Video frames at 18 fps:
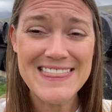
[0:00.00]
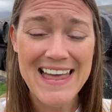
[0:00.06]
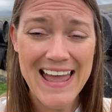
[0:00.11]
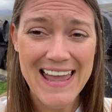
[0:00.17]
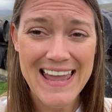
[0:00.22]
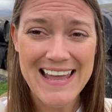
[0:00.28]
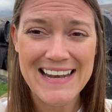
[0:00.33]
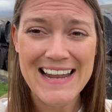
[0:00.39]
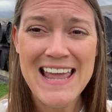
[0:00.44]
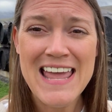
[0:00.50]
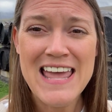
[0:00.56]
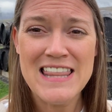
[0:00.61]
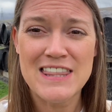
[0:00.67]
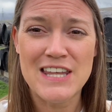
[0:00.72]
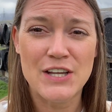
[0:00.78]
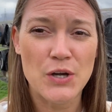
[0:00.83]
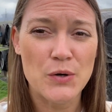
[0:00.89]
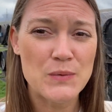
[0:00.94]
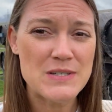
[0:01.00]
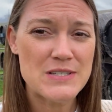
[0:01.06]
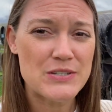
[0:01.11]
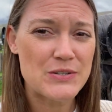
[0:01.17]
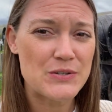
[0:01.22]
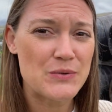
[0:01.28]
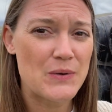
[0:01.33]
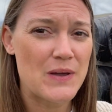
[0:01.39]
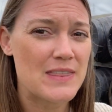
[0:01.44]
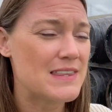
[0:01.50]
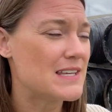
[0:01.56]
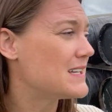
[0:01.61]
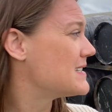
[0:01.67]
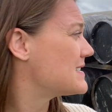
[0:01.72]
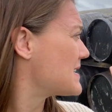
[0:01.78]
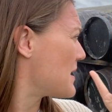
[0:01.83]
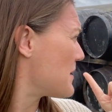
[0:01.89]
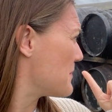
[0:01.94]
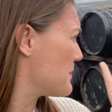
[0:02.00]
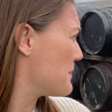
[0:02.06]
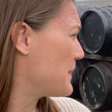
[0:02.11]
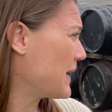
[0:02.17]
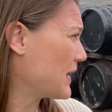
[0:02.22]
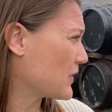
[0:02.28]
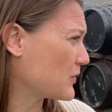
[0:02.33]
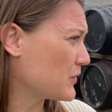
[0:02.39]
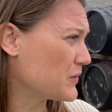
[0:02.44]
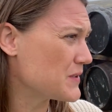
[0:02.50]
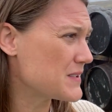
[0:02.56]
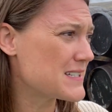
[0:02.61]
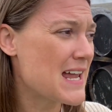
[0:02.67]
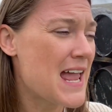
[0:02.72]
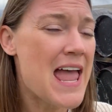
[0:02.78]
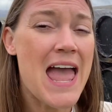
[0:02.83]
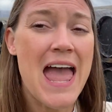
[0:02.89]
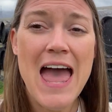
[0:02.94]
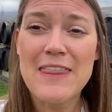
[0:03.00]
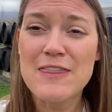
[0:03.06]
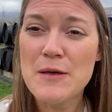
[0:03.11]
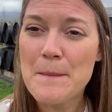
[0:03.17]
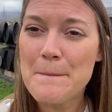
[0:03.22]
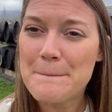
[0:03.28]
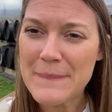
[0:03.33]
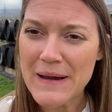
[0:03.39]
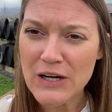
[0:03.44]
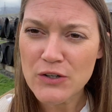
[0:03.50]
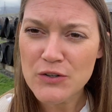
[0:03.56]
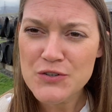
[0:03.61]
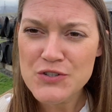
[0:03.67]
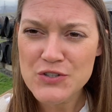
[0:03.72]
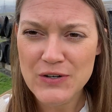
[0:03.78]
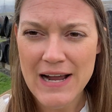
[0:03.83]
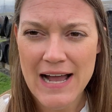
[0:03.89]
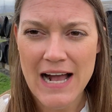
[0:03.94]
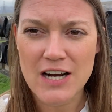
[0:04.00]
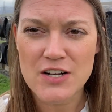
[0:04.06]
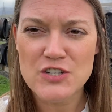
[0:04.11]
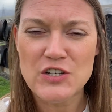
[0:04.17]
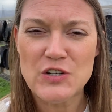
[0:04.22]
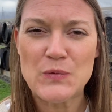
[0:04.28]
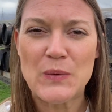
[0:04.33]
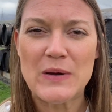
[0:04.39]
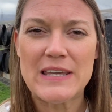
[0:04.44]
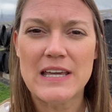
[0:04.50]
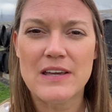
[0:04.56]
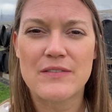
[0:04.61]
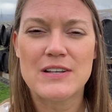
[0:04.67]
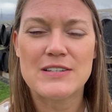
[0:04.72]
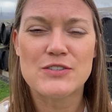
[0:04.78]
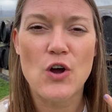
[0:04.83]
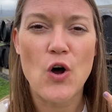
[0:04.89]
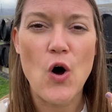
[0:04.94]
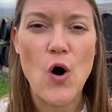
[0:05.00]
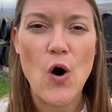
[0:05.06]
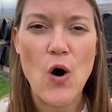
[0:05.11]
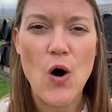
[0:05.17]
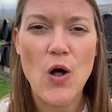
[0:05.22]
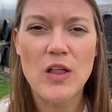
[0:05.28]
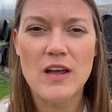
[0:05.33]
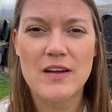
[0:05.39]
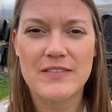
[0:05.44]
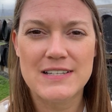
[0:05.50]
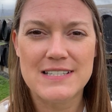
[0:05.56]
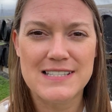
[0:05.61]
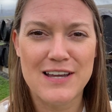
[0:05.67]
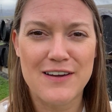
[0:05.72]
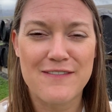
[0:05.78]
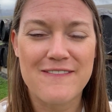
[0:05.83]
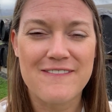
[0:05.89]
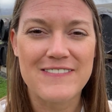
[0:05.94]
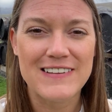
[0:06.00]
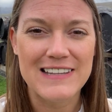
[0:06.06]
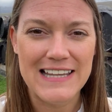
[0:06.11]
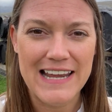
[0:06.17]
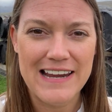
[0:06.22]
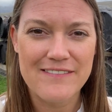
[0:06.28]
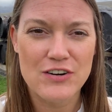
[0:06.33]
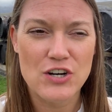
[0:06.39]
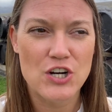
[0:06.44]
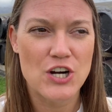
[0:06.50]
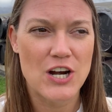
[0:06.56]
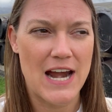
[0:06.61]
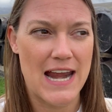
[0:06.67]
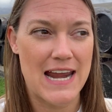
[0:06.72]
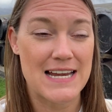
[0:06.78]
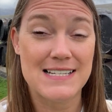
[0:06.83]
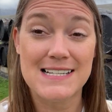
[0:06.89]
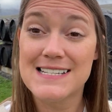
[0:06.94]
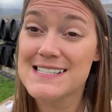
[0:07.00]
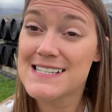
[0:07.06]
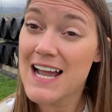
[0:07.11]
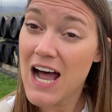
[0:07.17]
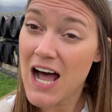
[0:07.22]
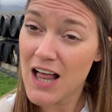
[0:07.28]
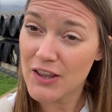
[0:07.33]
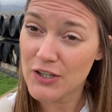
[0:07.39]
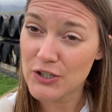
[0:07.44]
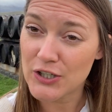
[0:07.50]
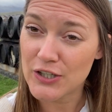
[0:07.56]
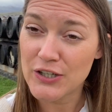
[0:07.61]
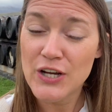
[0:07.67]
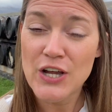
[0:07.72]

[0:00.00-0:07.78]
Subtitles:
then they go into these barrels, and the barrels are actually what give it all of its flavor and its color.